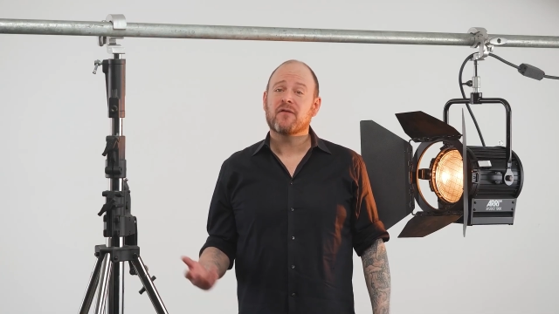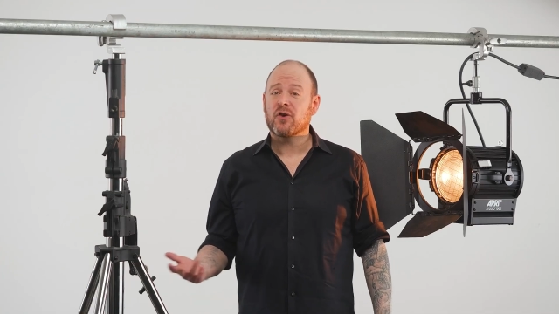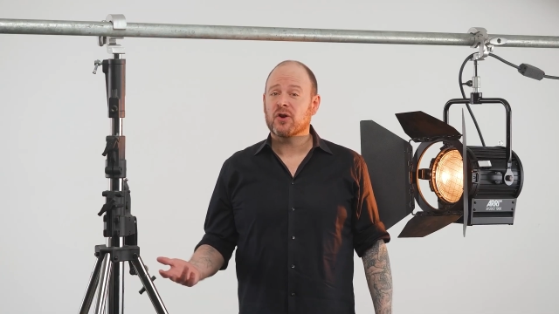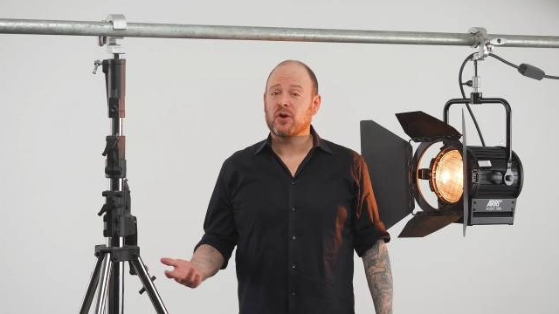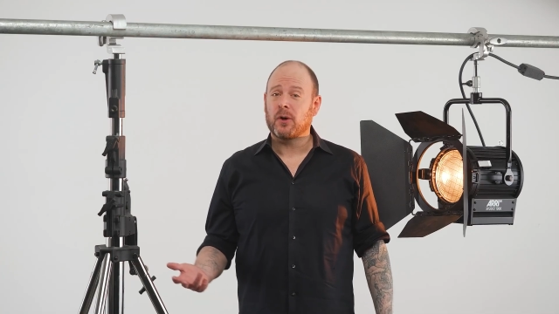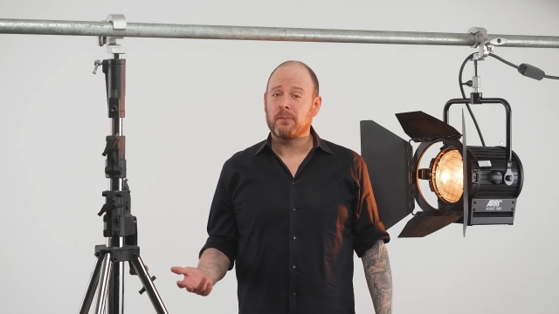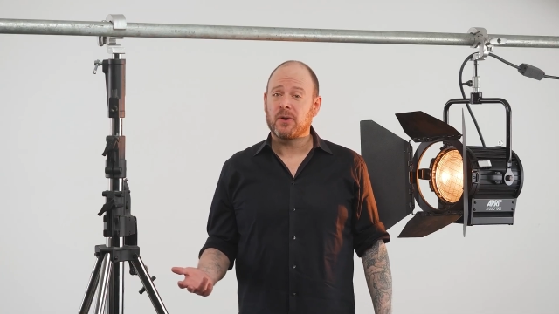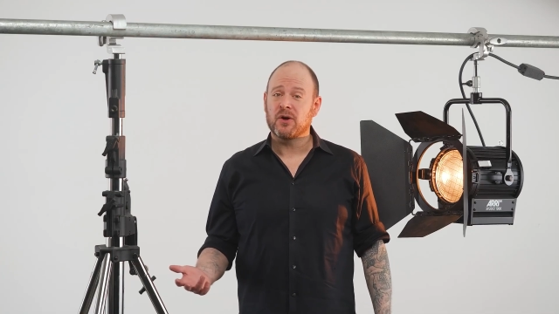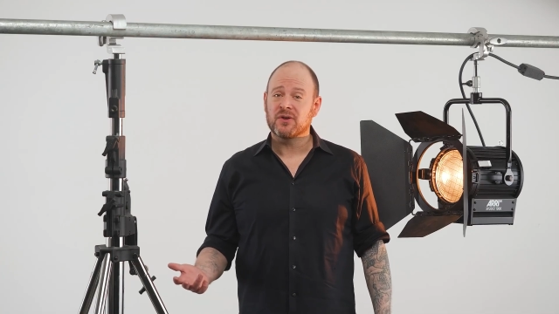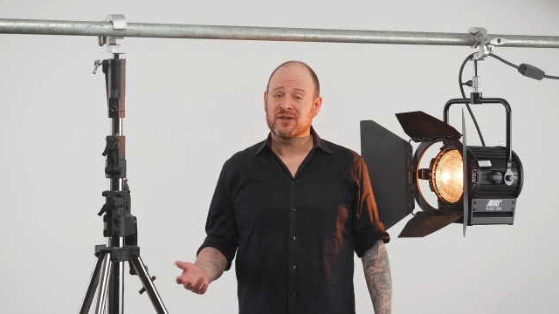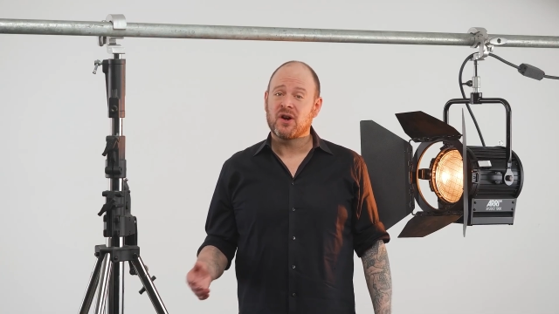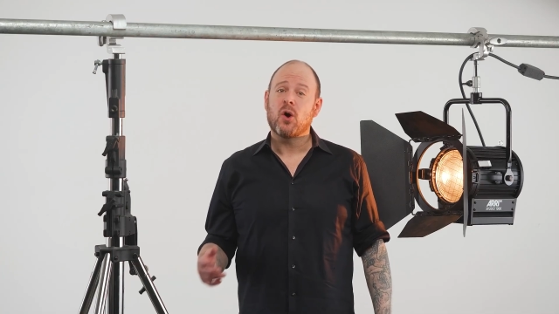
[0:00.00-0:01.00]
for a
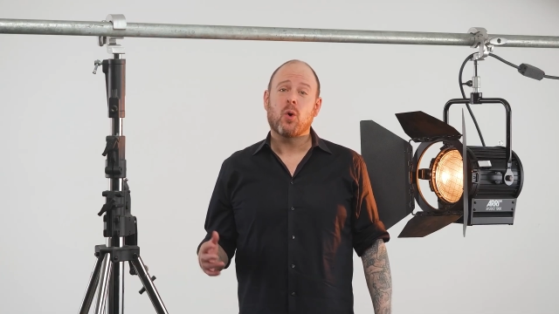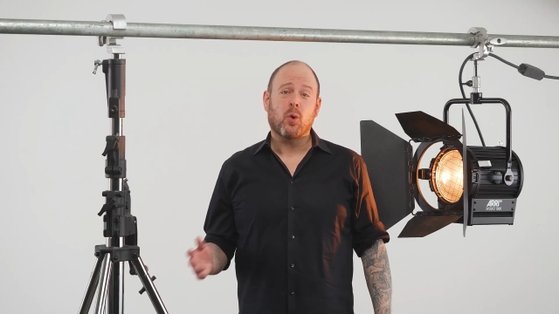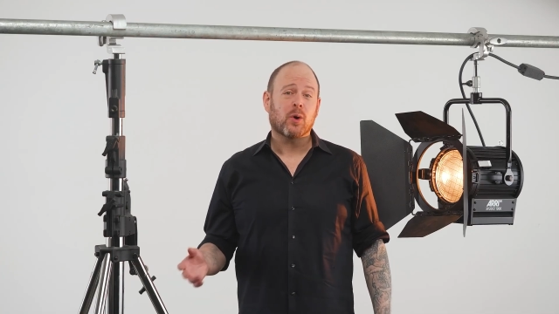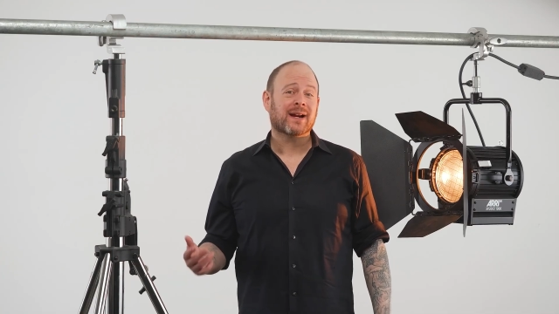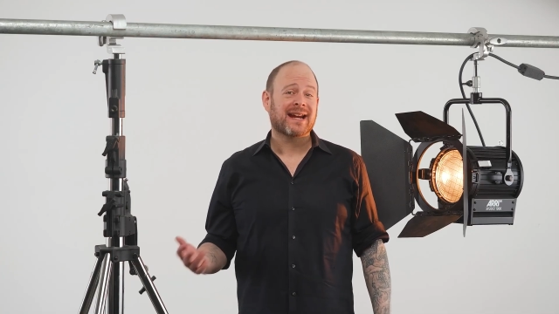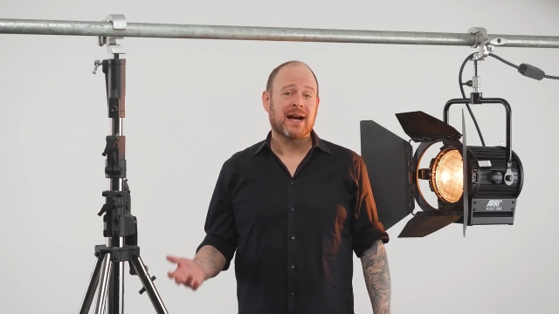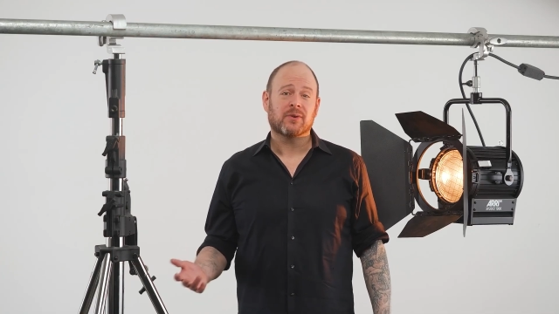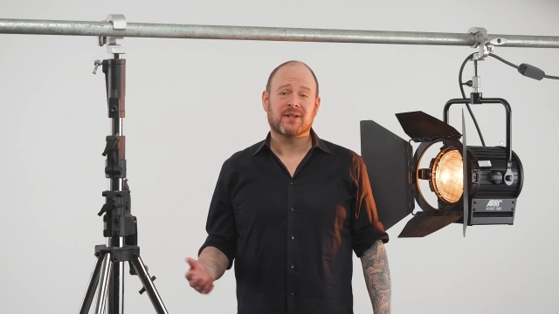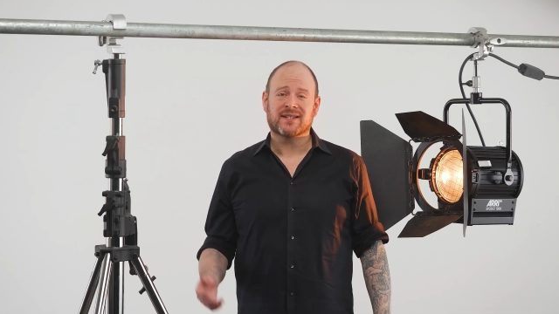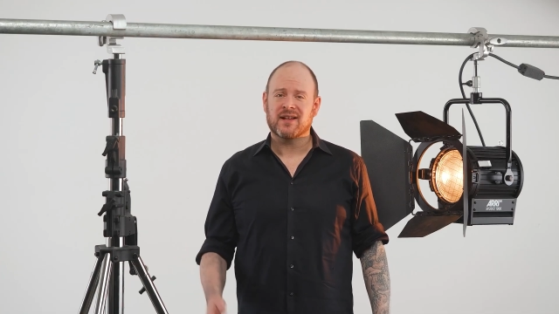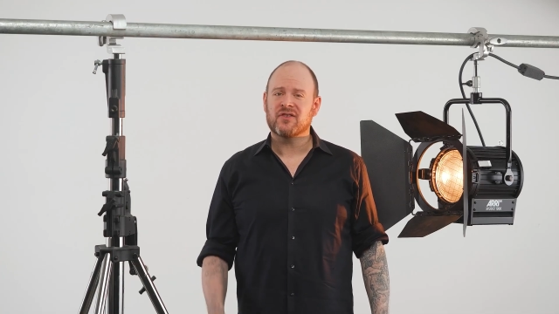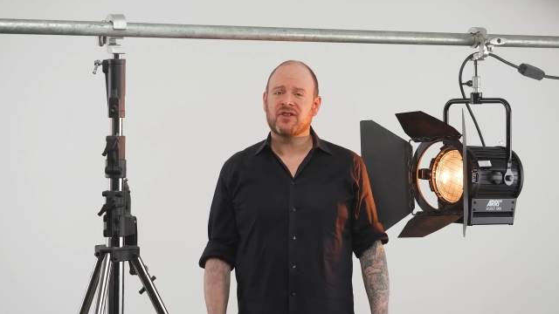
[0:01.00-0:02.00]
goalpost or
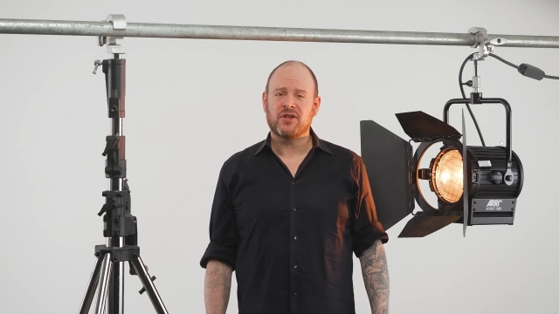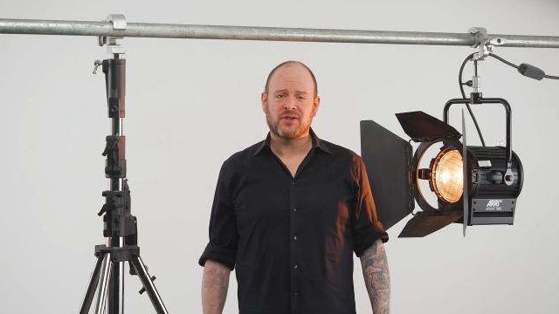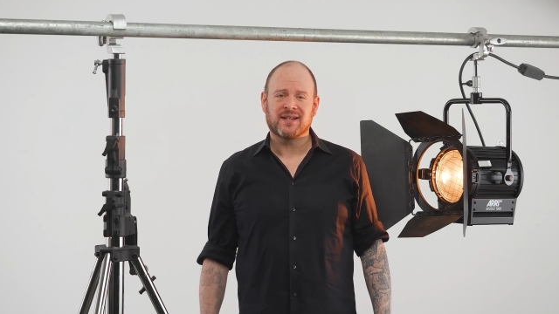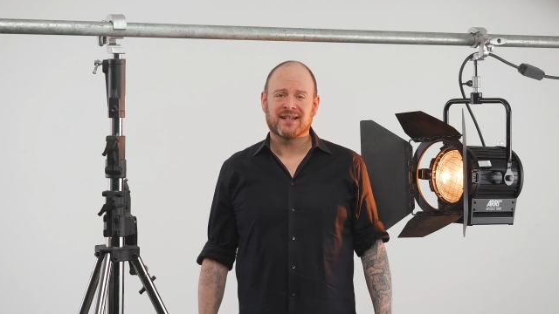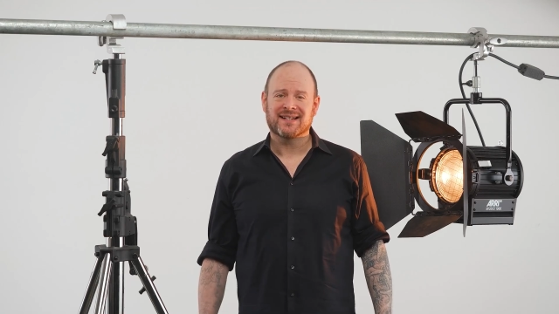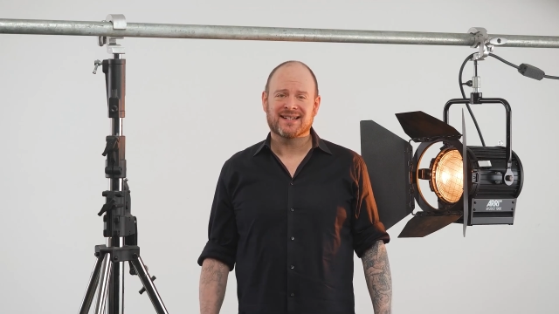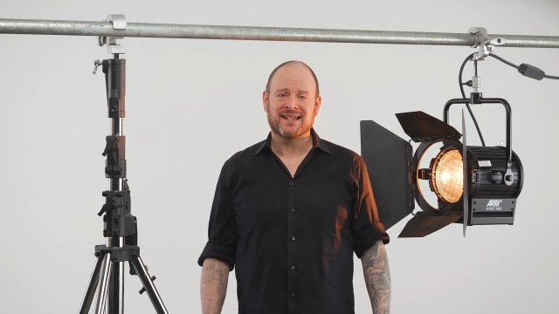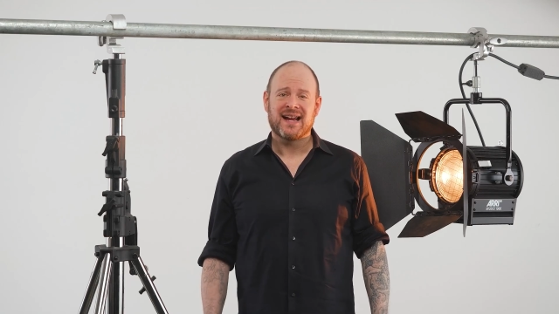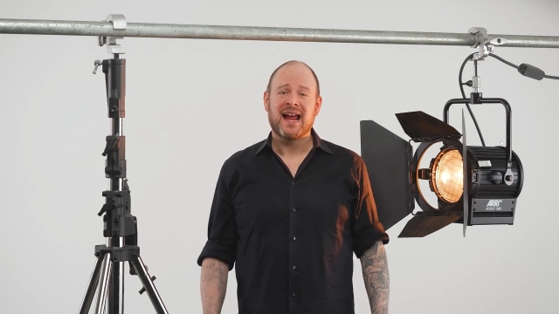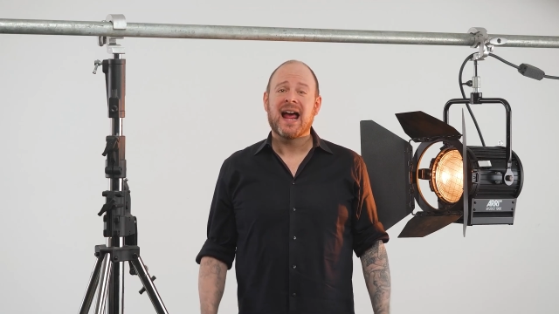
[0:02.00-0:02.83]
countless other uses,